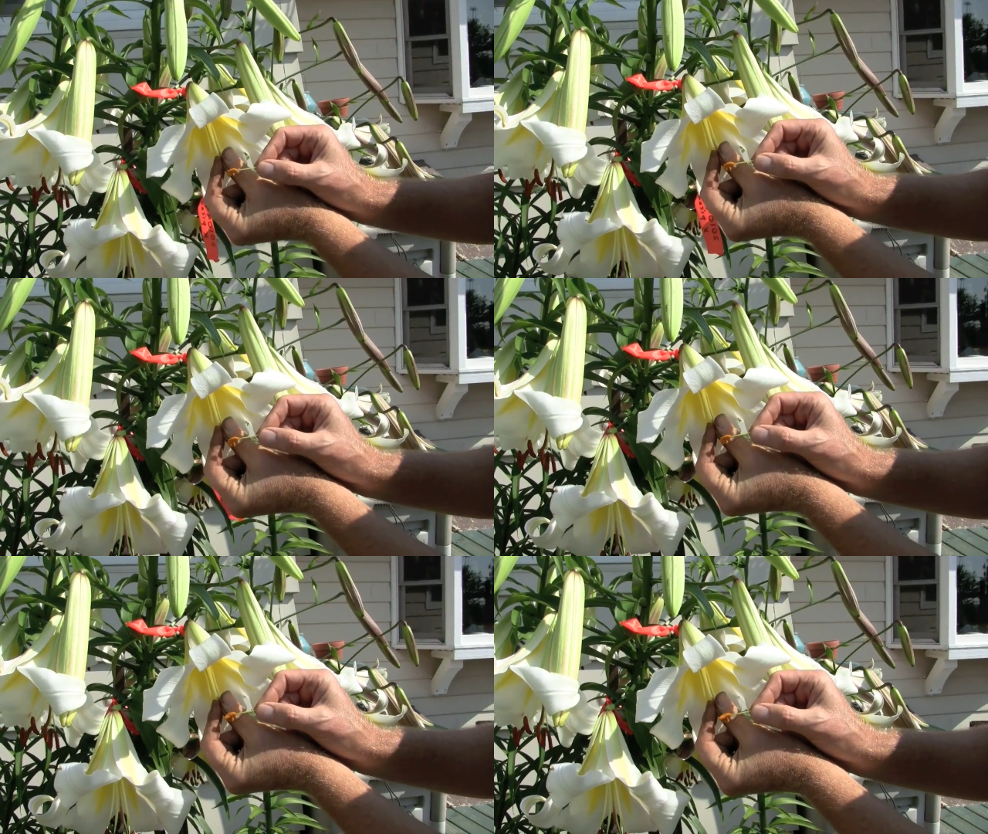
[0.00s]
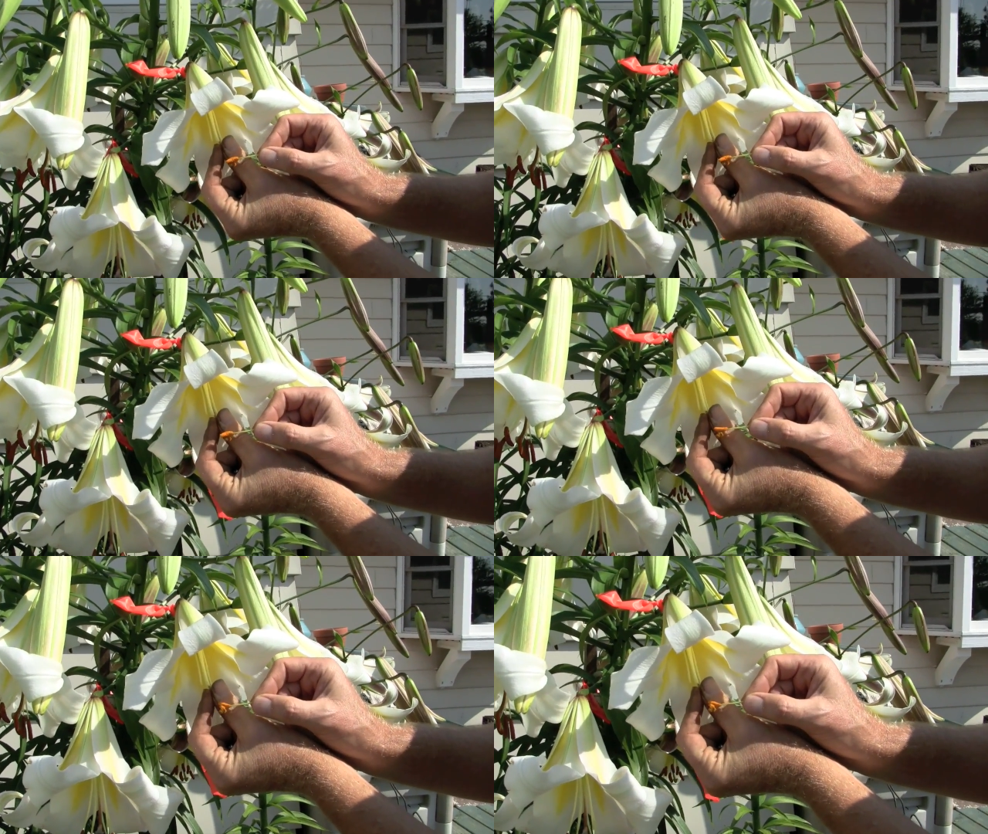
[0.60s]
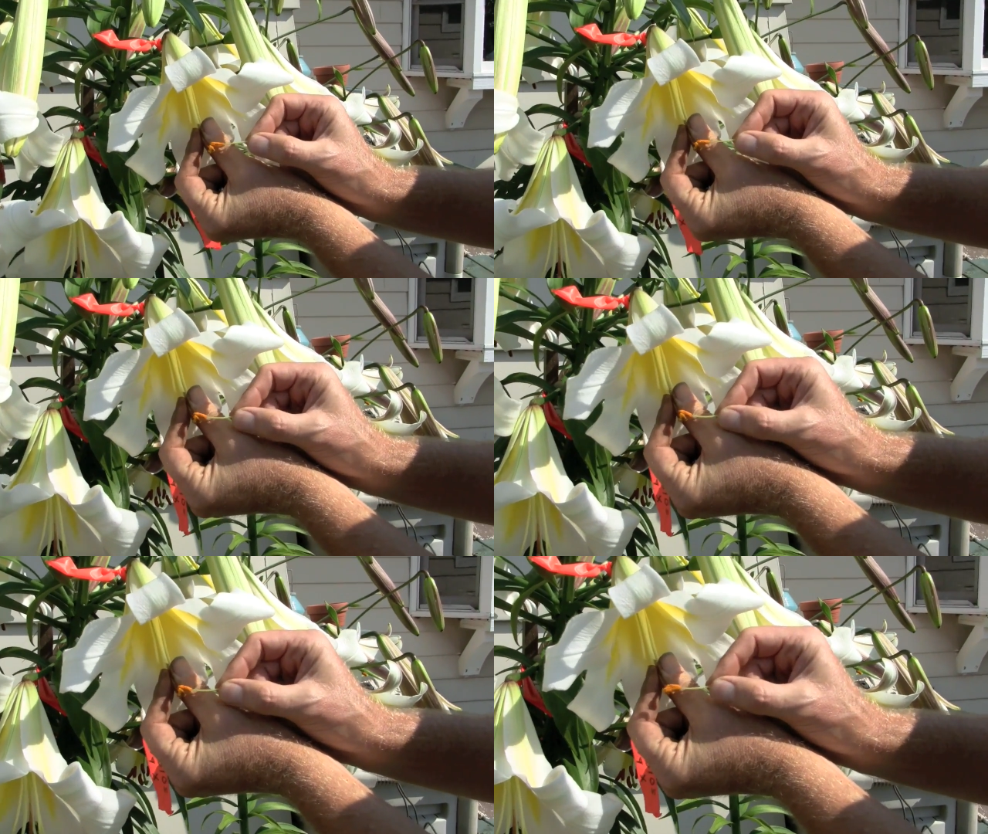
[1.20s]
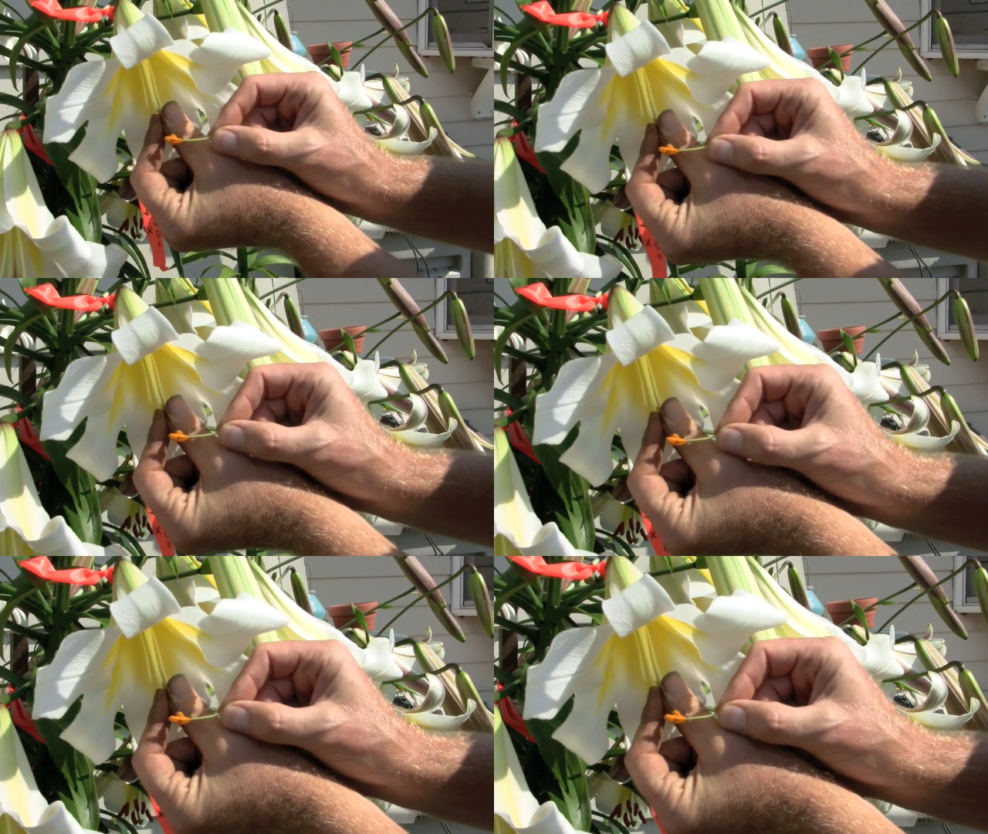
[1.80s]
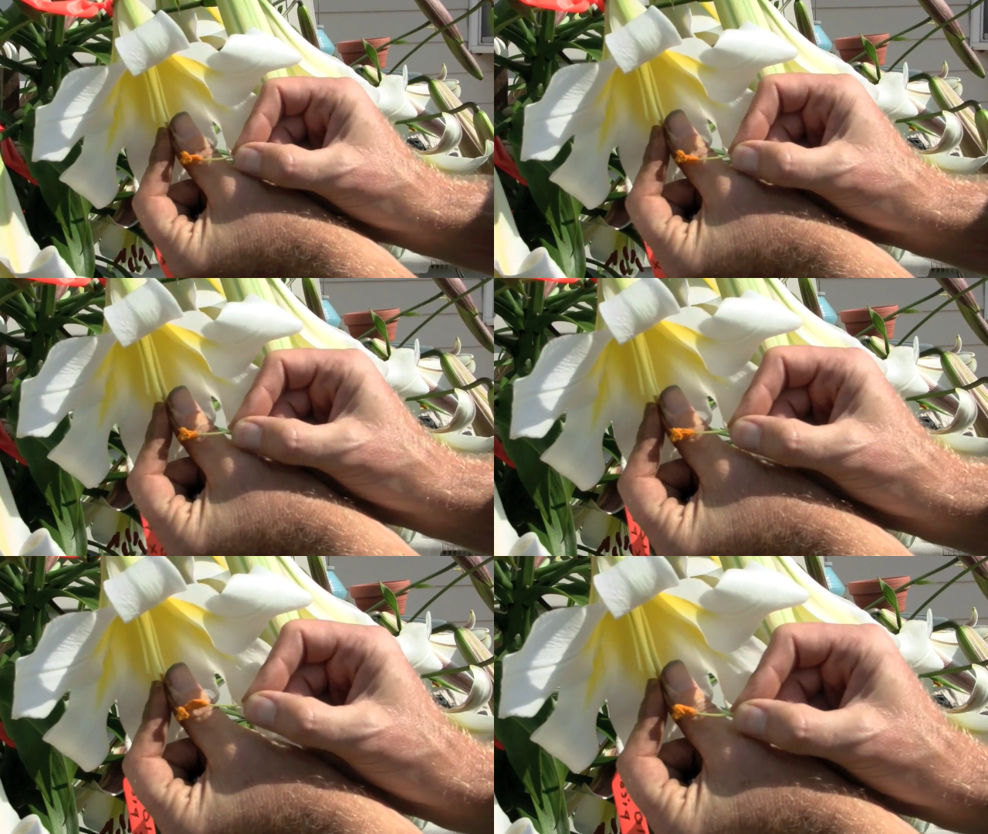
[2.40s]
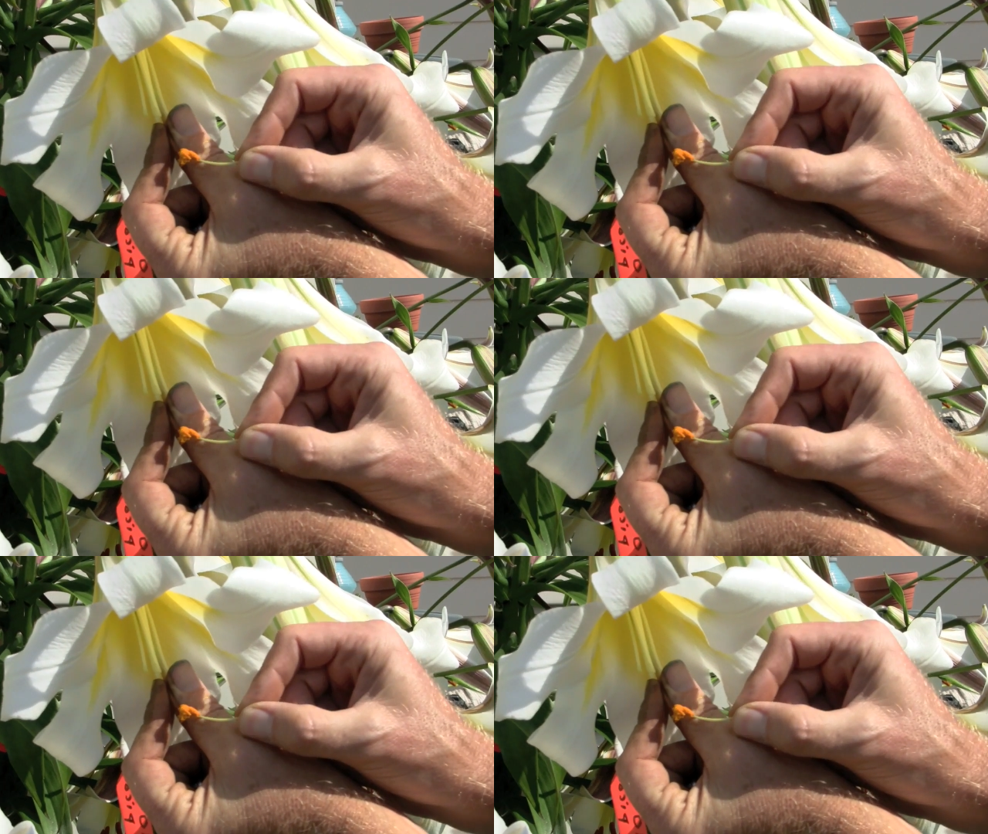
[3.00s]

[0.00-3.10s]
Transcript: No face is visible, so there are no lips to read.